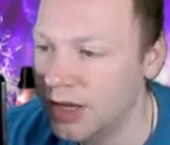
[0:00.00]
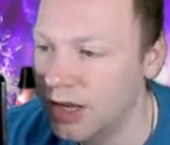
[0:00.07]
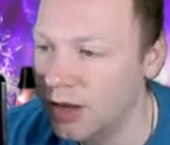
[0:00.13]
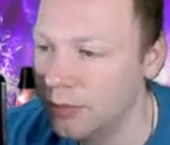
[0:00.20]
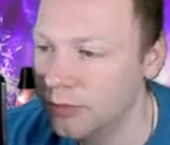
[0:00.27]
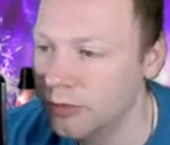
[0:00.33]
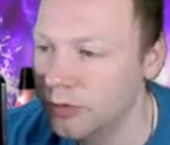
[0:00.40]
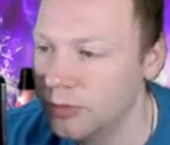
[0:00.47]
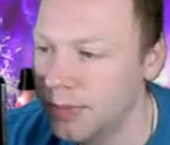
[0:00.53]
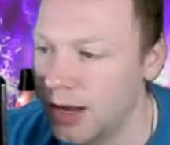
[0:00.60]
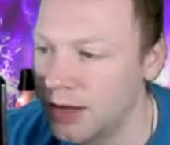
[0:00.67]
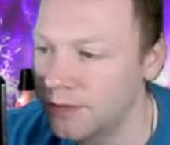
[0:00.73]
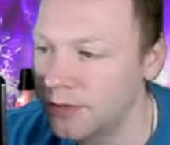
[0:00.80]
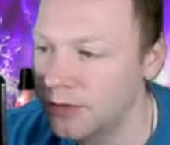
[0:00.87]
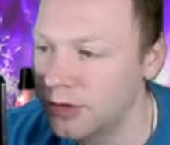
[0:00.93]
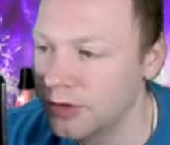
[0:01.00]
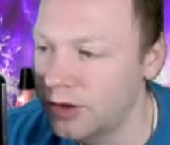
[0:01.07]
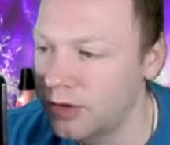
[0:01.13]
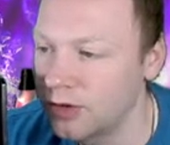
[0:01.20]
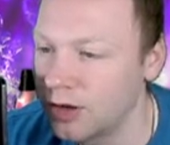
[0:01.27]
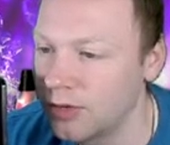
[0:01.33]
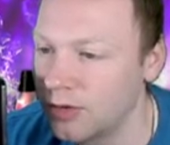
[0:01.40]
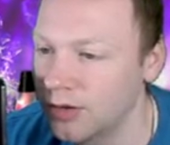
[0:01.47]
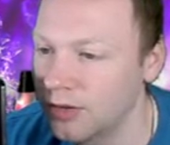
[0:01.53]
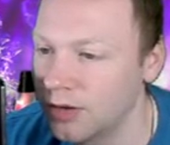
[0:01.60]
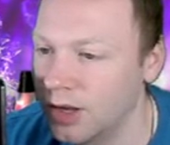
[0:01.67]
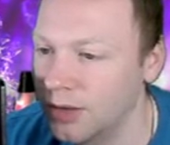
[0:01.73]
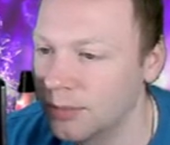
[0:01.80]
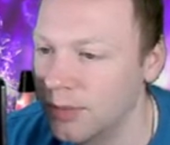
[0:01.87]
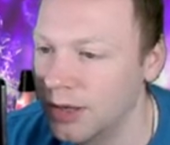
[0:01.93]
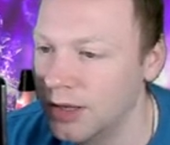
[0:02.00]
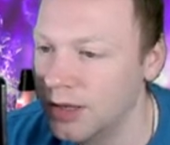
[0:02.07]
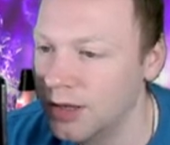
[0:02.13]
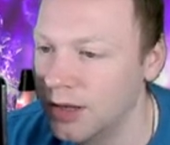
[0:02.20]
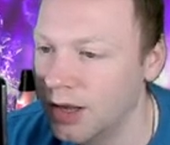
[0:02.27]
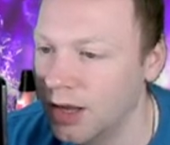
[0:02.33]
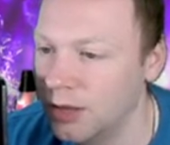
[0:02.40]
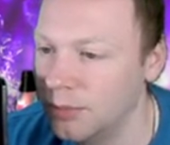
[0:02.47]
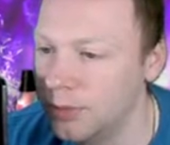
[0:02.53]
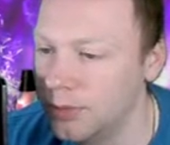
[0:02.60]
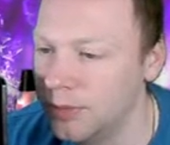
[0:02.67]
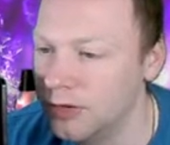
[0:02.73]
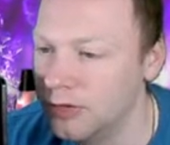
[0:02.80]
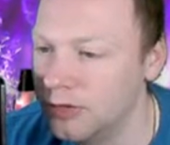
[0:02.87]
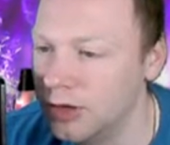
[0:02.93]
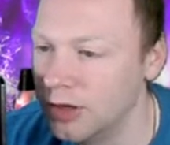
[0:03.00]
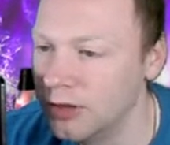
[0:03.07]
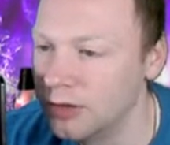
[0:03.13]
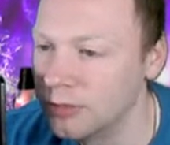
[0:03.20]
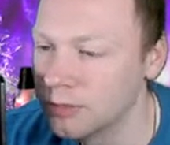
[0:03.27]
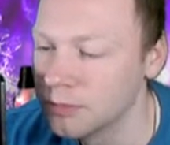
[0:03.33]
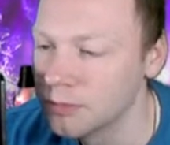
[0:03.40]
help to pay for the sectarian, like many APPGs.